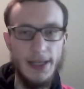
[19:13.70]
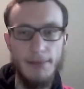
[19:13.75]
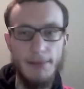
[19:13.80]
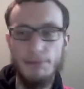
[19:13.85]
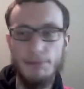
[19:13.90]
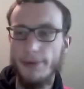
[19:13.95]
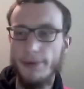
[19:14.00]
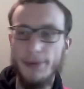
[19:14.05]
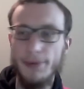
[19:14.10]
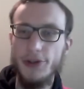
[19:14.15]

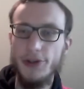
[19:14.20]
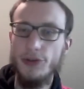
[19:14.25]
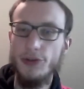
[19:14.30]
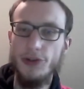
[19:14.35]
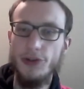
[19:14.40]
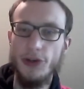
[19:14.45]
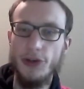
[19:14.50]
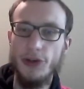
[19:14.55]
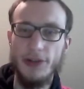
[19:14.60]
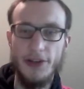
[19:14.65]
probably
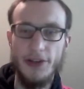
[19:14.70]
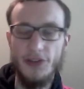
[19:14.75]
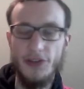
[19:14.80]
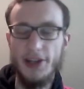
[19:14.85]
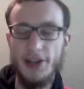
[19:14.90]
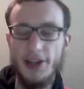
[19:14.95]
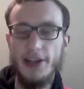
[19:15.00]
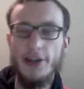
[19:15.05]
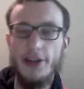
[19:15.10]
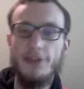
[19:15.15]
you don't
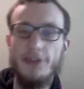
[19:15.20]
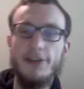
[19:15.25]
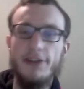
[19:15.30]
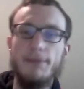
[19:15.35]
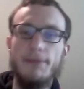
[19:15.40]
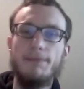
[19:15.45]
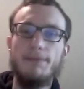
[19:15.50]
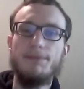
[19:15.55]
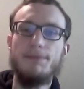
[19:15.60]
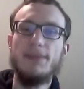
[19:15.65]
understand
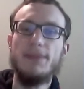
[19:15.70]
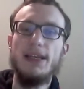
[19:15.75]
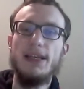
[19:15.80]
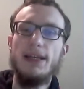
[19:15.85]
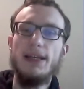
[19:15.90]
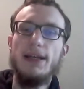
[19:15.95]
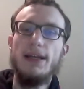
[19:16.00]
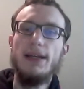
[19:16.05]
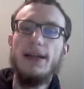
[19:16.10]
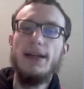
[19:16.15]
anything.
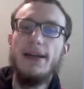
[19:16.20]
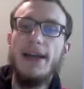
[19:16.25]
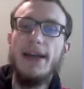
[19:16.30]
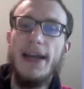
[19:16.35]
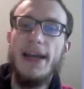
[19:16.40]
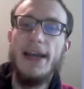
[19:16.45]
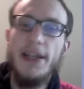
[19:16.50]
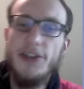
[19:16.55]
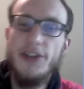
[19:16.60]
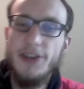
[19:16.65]

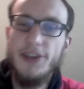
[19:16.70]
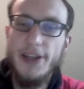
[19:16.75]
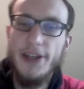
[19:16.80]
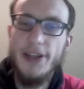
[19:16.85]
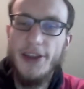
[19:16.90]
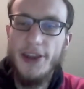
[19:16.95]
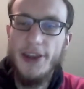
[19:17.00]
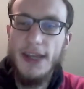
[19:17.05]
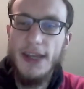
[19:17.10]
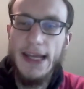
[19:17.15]
And
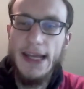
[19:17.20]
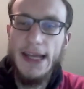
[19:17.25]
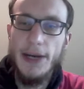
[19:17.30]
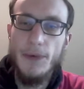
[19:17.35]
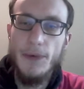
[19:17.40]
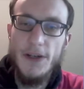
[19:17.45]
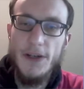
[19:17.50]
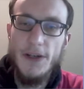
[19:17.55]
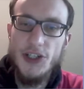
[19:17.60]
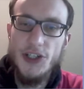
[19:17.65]
then the
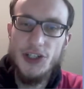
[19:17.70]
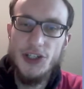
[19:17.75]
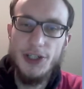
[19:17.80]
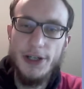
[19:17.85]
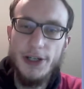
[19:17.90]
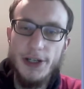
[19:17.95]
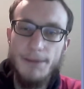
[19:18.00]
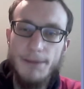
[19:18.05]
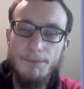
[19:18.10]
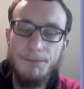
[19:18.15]
language.
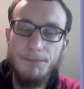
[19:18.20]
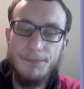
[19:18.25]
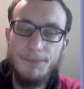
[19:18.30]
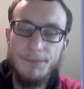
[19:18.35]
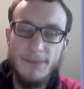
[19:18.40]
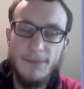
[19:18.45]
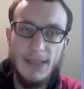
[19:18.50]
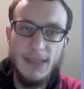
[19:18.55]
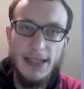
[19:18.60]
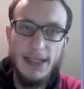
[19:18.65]

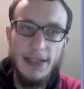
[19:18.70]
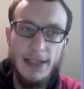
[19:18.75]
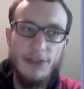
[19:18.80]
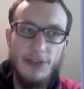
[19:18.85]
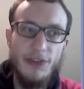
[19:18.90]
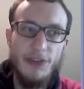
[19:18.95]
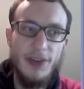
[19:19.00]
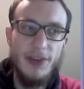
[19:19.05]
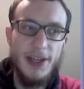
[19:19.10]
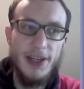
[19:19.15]

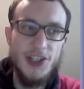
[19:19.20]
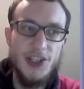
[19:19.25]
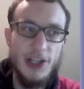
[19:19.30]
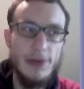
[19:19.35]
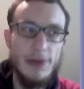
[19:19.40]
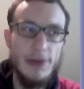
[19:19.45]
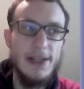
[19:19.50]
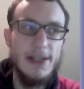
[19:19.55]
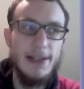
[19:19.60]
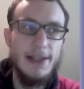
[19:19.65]
It's
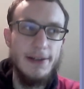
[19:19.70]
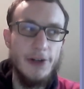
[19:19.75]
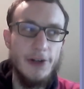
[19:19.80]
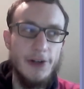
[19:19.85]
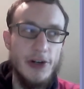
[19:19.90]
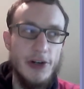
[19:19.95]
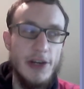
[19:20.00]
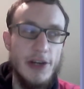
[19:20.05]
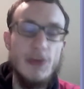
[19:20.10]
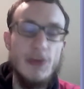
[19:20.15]
generally a
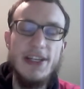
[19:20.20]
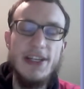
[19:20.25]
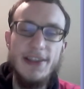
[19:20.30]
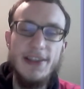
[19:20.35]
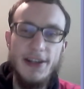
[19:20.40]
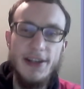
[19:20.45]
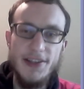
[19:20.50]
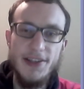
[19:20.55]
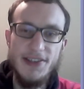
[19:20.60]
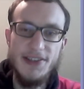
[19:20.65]
degree
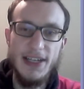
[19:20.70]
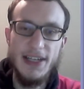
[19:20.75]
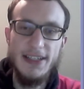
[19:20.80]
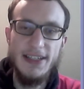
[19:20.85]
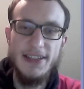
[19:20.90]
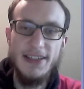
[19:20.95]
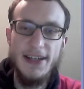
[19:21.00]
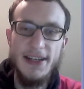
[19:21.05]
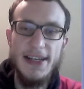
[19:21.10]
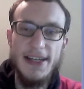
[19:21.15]
that is
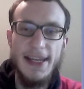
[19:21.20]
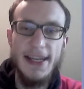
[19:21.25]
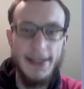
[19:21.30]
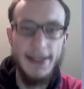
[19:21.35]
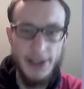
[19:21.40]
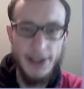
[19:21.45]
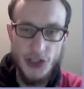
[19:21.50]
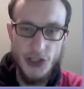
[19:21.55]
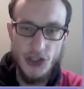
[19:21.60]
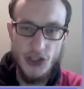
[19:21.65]
studied in
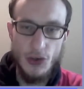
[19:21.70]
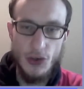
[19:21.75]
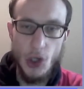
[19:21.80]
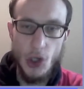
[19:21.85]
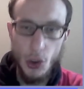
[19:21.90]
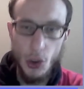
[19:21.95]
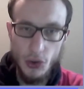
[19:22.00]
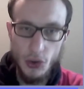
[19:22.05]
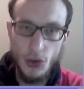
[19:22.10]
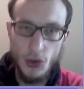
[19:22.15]
English. So
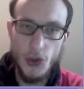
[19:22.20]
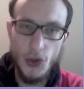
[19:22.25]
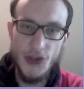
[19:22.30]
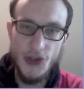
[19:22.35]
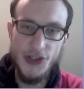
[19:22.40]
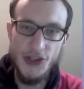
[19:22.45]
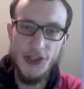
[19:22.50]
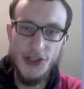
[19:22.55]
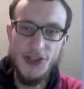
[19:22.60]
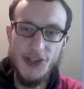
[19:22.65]
all
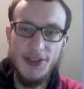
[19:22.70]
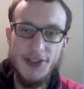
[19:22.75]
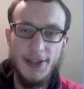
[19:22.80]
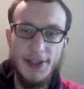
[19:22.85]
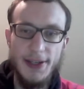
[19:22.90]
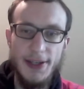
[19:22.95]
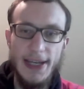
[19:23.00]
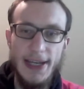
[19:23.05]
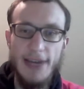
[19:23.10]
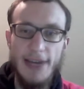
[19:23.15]
courses
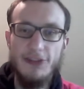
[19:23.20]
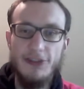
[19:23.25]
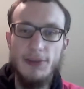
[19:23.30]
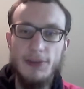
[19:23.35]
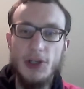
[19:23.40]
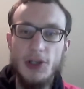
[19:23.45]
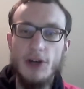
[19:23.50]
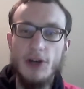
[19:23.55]
have to be